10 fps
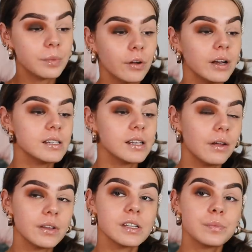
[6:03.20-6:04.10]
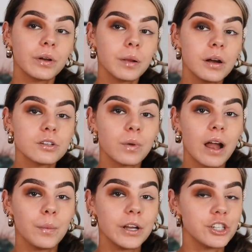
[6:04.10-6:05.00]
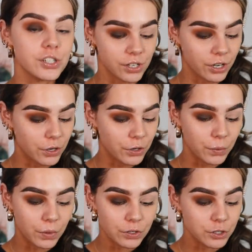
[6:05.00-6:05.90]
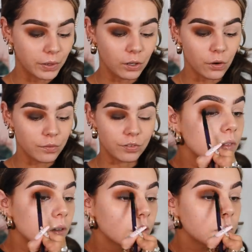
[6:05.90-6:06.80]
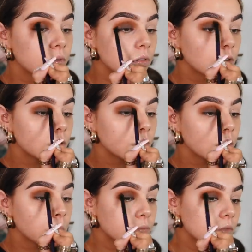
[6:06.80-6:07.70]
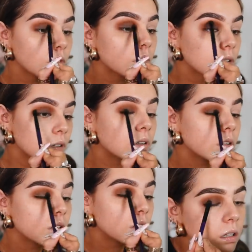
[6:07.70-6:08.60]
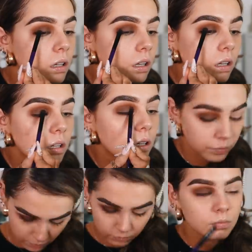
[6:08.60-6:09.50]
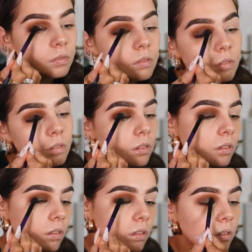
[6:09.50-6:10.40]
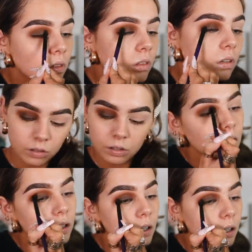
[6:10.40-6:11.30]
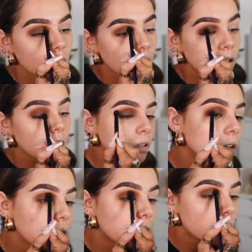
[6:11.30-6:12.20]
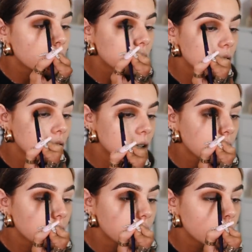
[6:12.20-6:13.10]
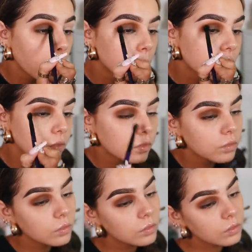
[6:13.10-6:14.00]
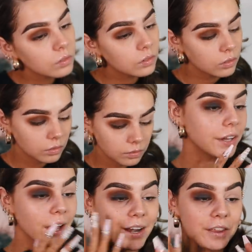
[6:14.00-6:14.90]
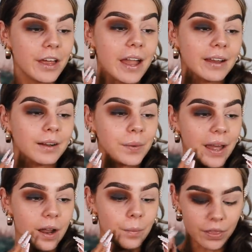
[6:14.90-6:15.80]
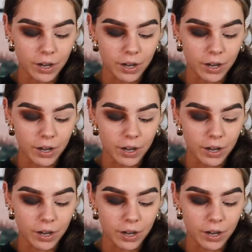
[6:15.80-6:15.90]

To be honest, now this is pretty much where we're just gonna do a lot of like back and forth. So we're gonna pack the color on, blender into the crease, pack the color on, blend into the crease until we get it as intense as we like. So this is pretty much the kind of thing we end up with.